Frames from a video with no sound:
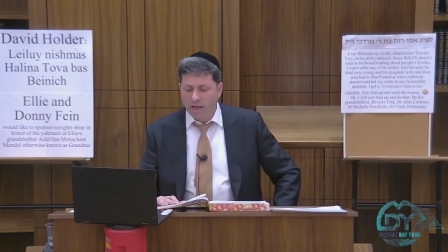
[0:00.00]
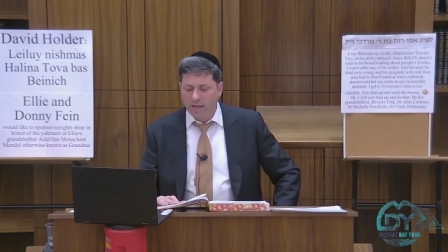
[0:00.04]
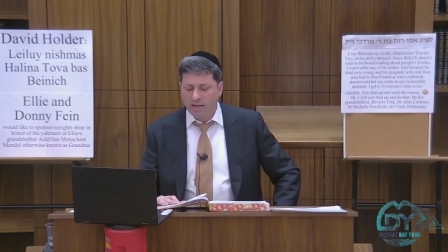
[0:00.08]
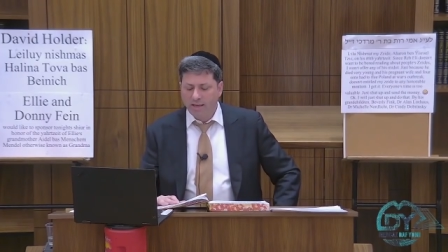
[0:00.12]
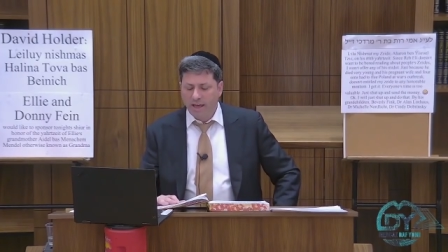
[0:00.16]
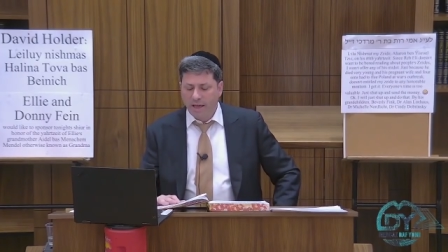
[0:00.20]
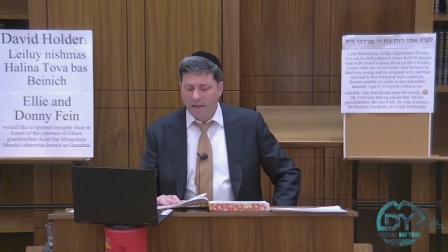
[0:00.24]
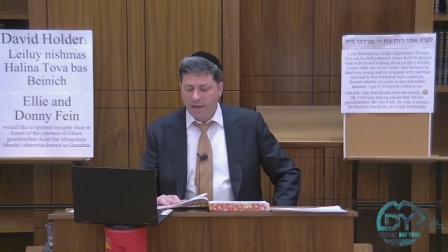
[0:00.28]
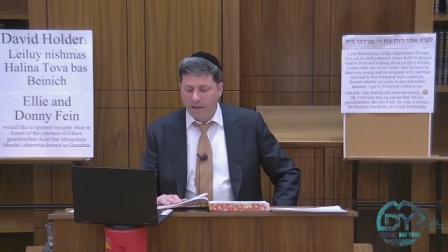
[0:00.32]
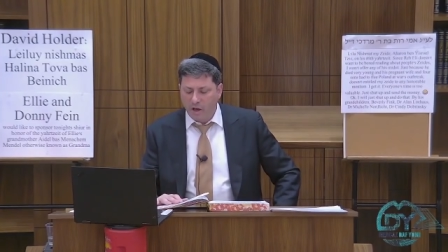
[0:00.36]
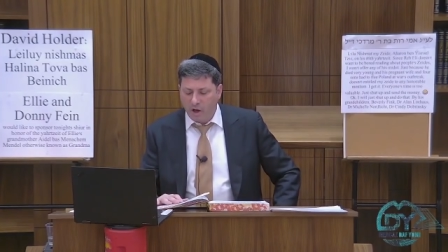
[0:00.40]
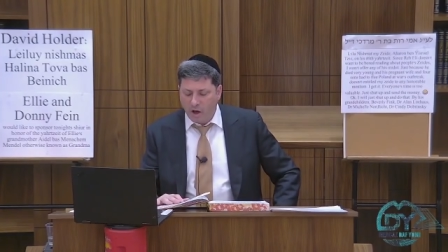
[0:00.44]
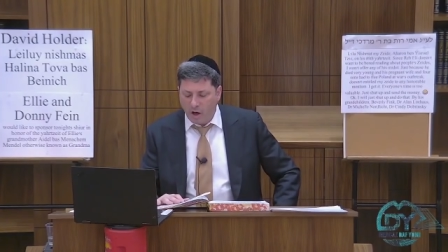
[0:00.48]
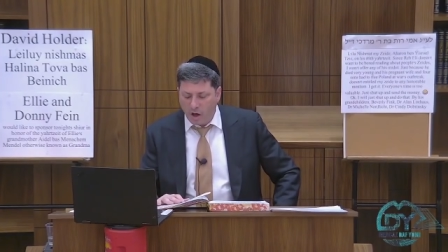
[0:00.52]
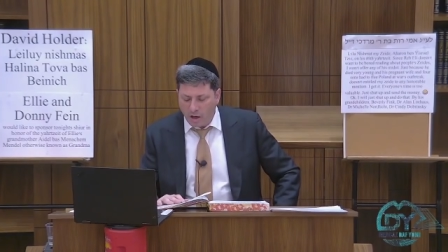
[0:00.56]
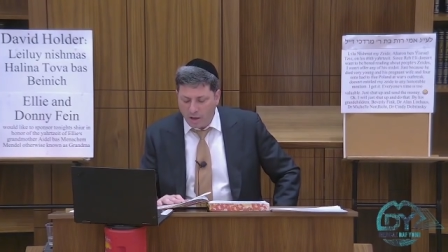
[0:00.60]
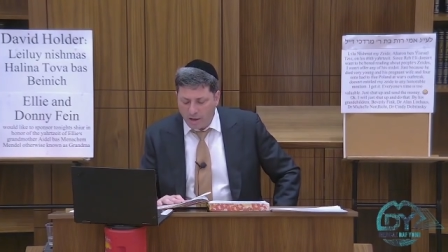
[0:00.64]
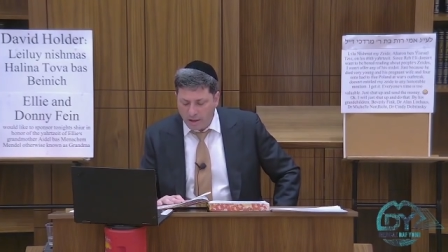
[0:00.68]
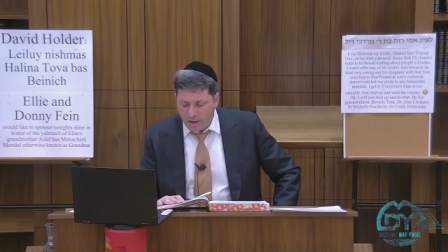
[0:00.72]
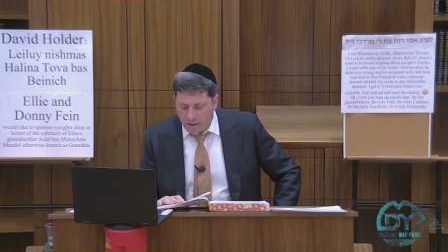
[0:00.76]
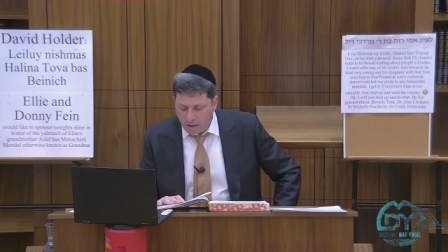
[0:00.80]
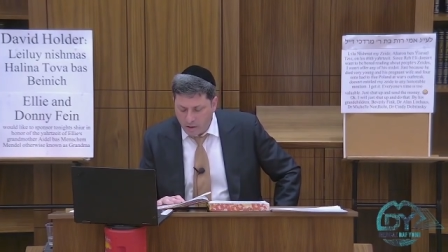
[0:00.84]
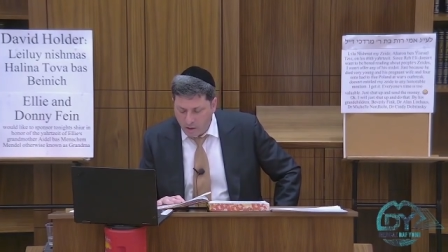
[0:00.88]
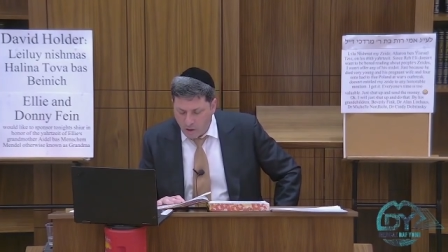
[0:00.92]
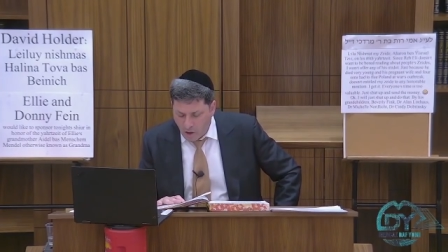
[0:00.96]
yei
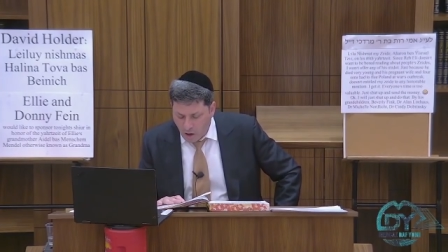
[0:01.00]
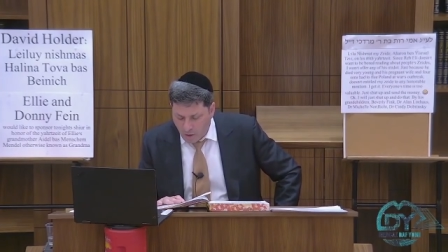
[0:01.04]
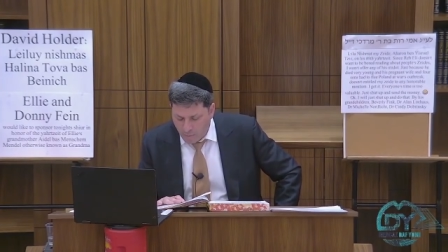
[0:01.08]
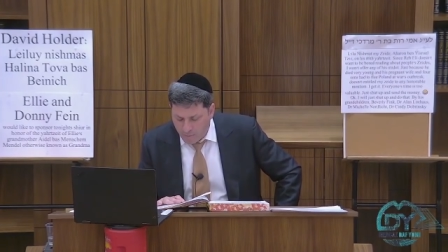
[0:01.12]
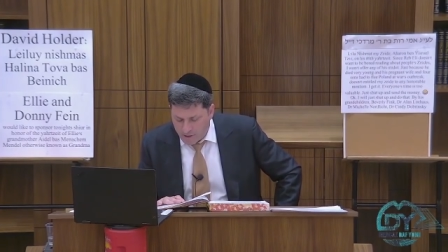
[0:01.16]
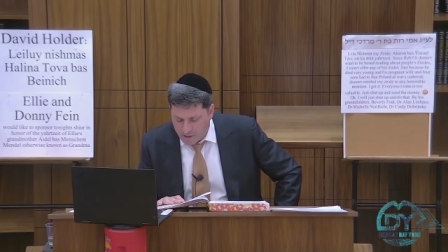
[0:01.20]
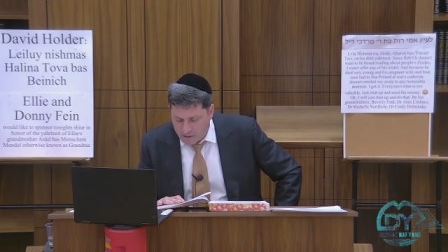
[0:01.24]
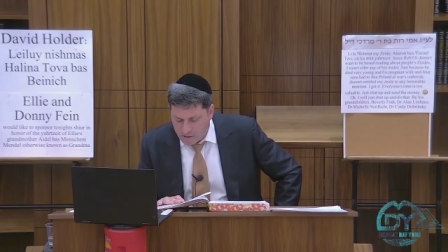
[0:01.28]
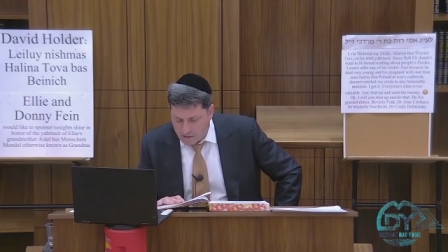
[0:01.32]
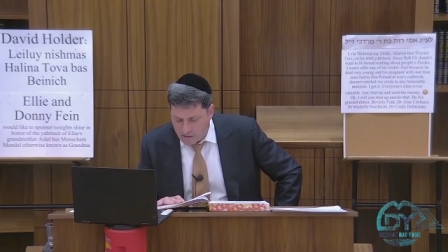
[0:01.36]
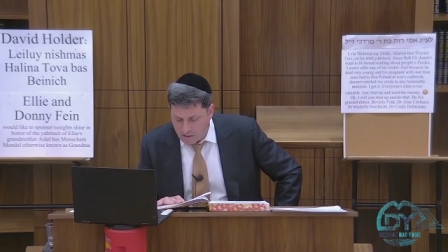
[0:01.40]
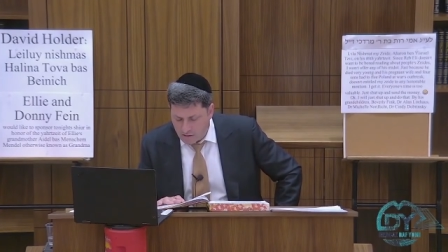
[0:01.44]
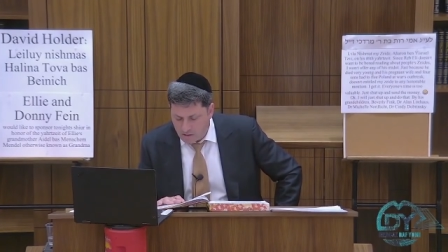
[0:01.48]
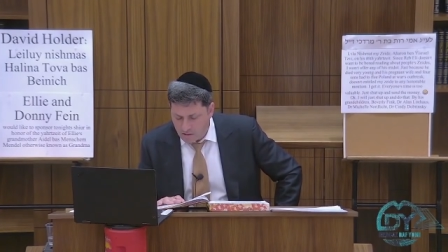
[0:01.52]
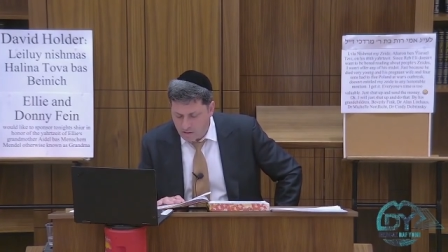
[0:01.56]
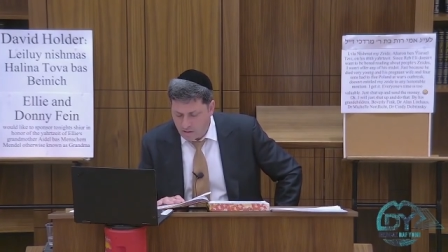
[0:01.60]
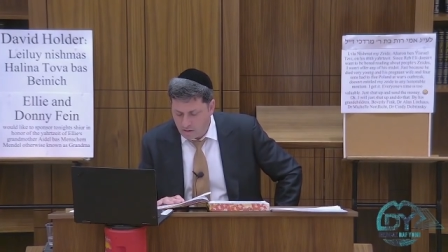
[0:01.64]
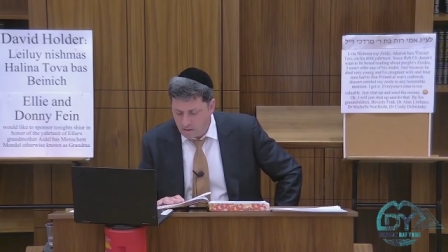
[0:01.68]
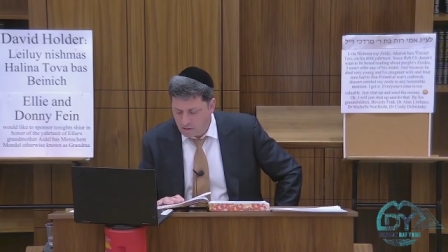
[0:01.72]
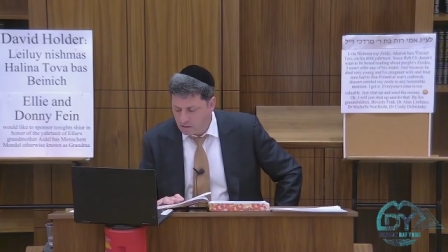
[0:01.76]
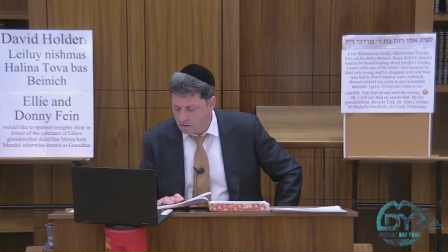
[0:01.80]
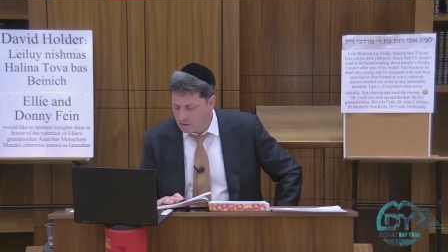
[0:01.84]
ochel chametz.